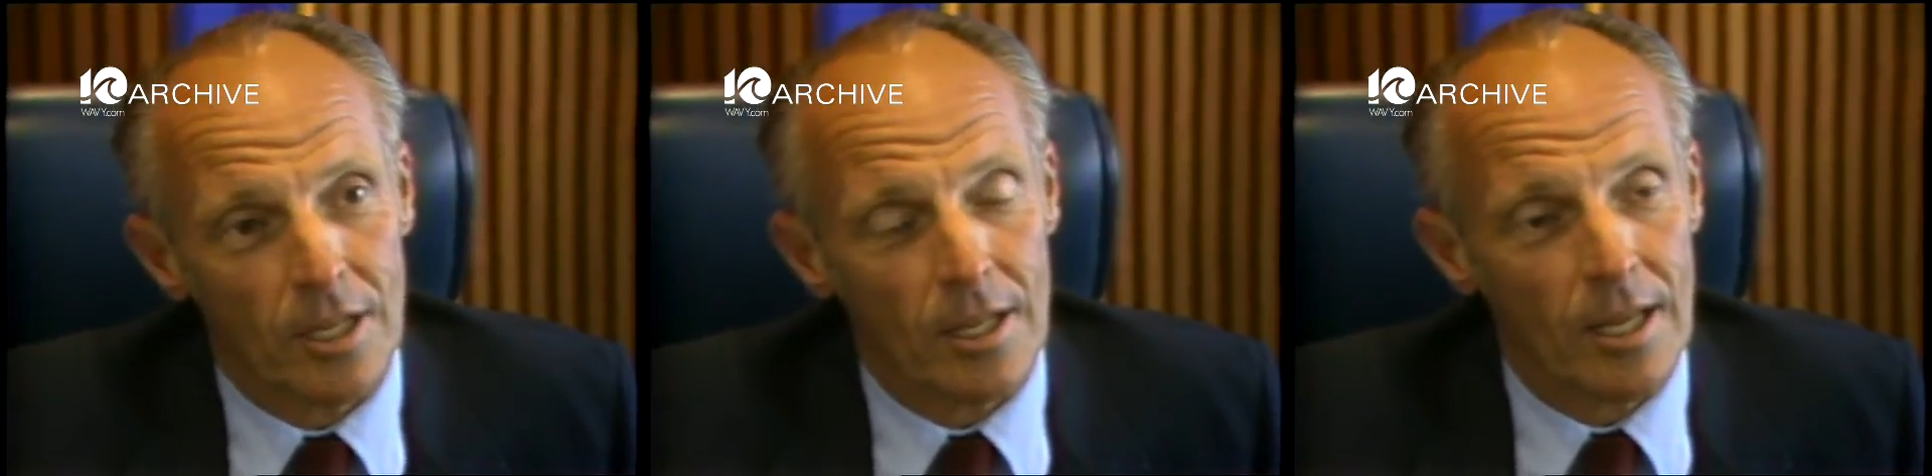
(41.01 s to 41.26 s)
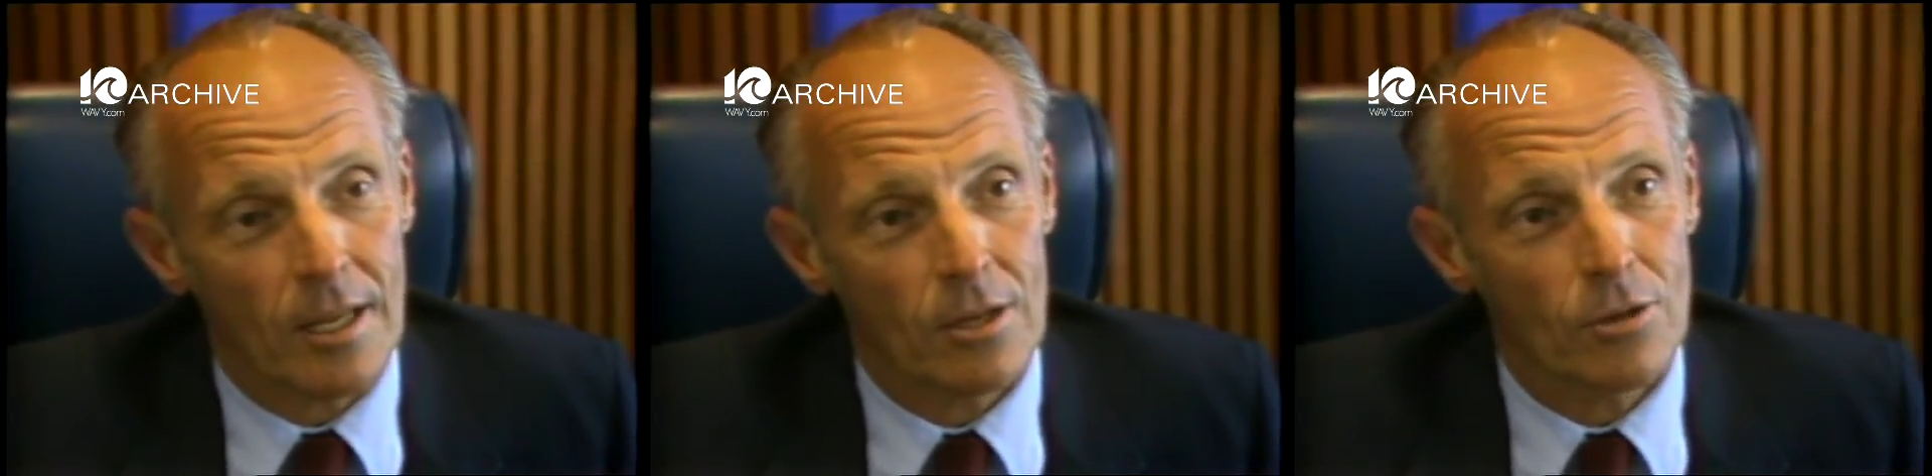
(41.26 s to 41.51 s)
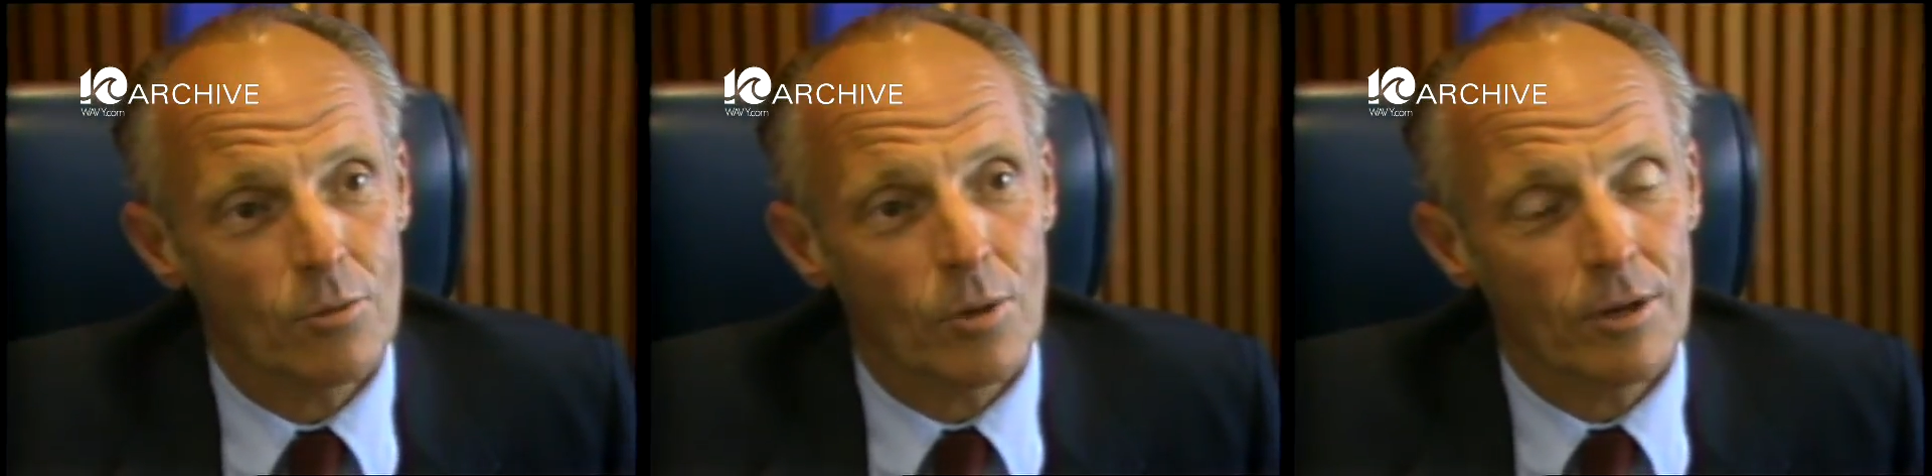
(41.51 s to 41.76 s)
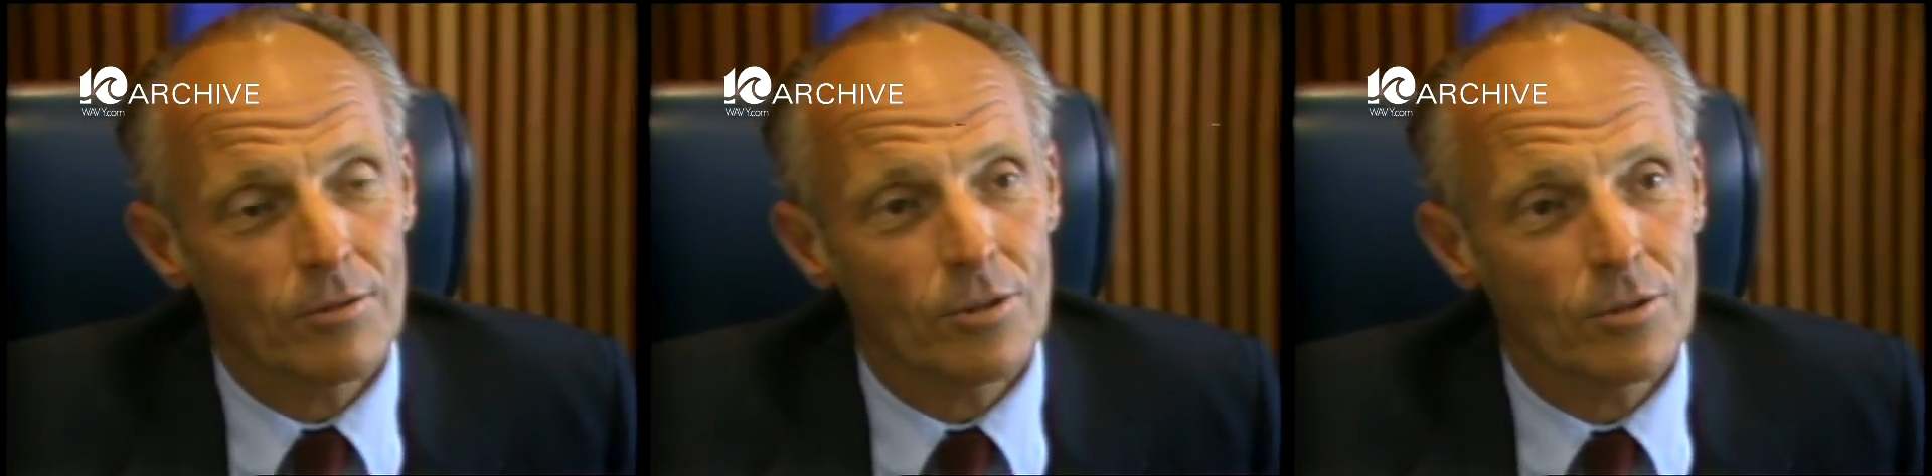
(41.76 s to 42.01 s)
and they can do
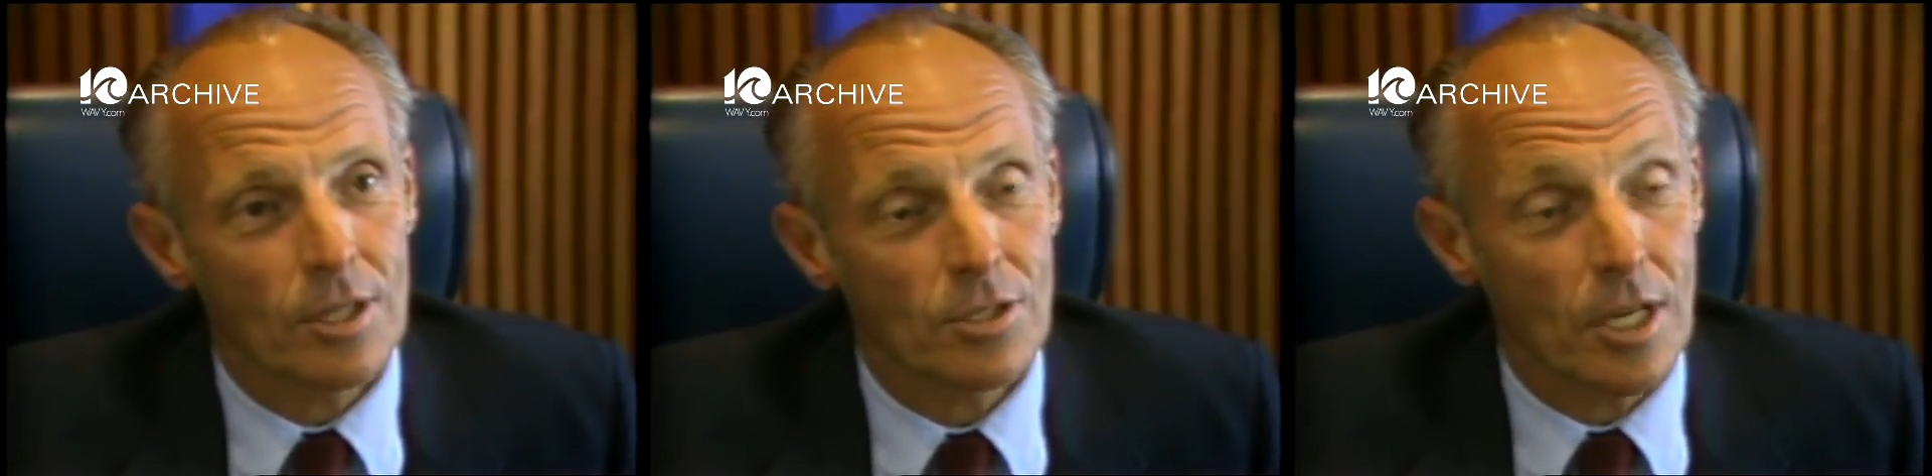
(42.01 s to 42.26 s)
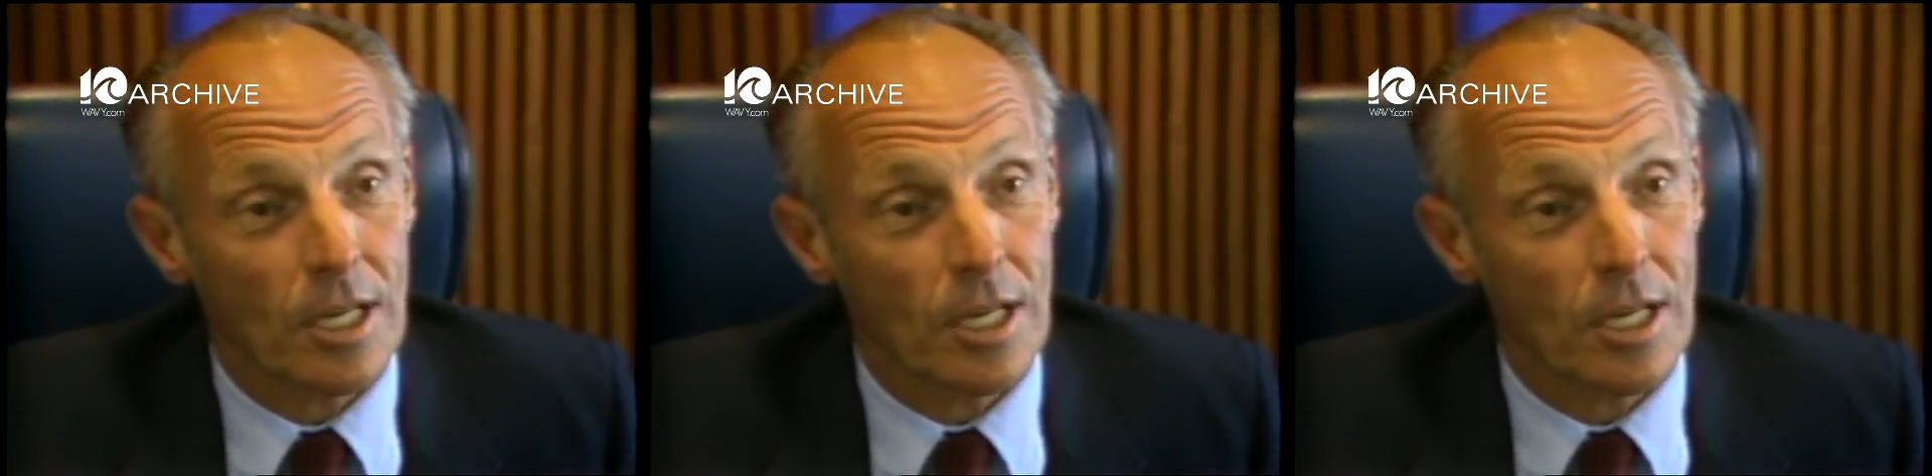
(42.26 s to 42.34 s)
one of two things.